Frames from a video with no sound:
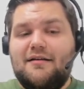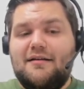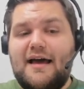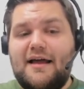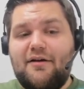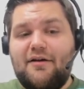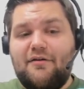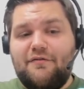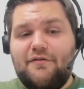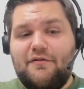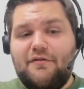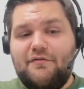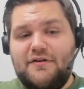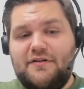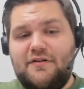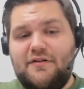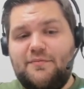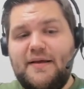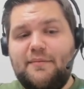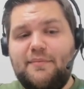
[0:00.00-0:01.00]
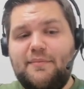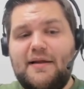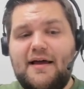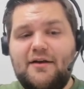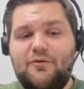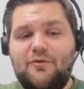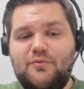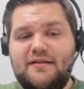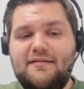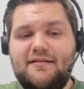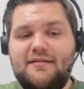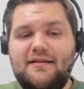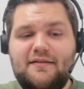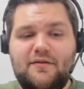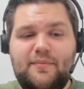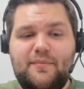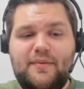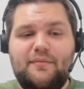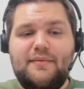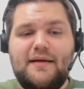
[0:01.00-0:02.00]
Cutoff versus big blind. We sit in
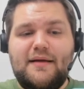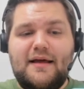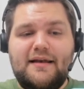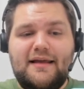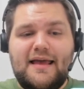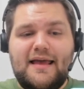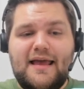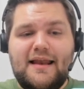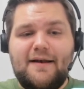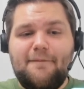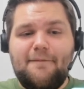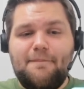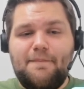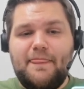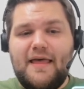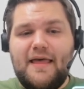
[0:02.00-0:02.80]
the big blind again,